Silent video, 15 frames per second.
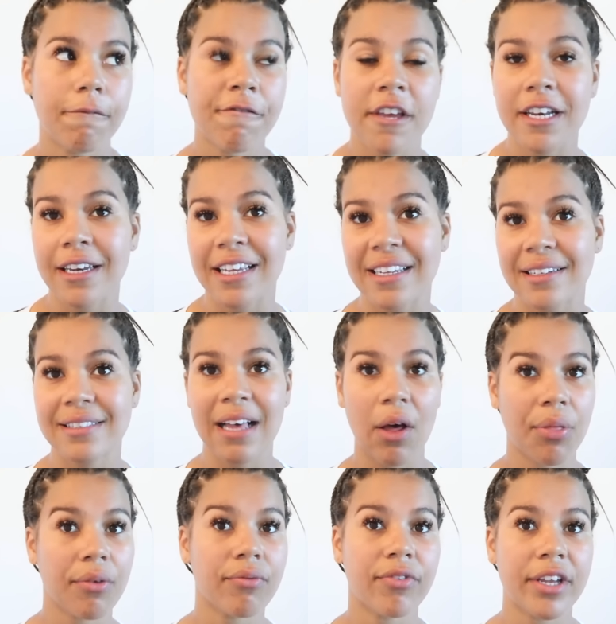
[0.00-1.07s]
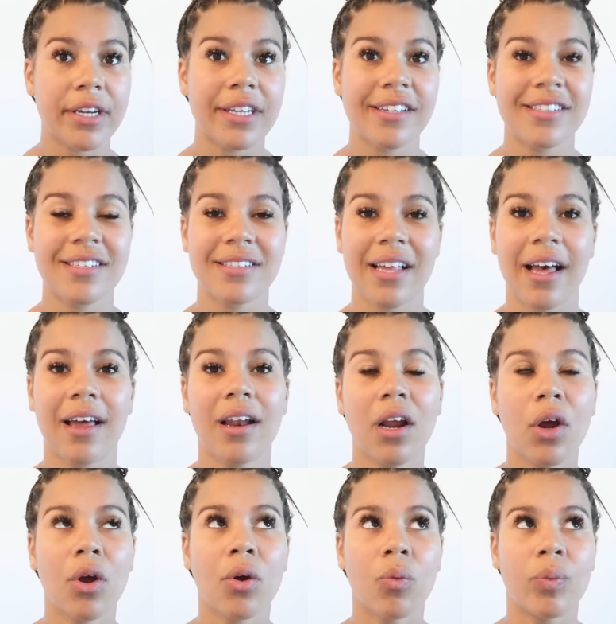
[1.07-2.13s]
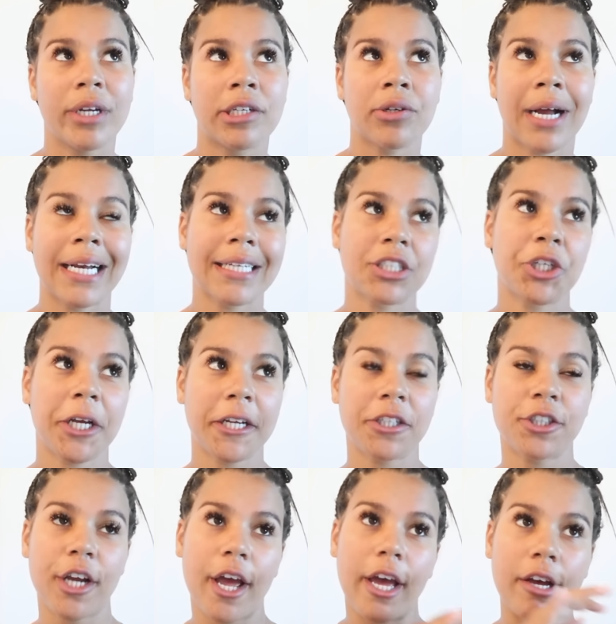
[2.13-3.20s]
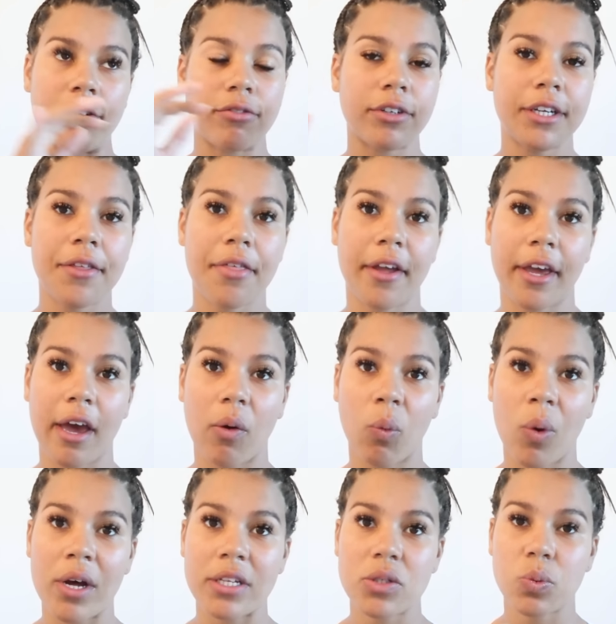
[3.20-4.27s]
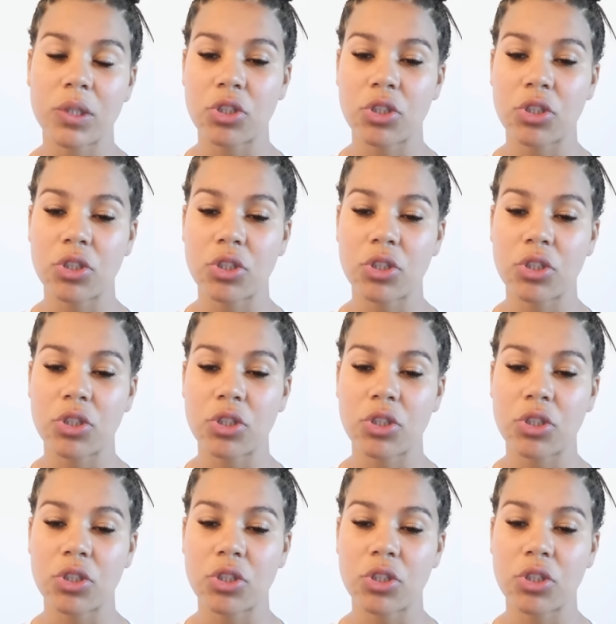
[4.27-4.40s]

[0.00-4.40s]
fitness, health and fitness, is that we try to change everything at once.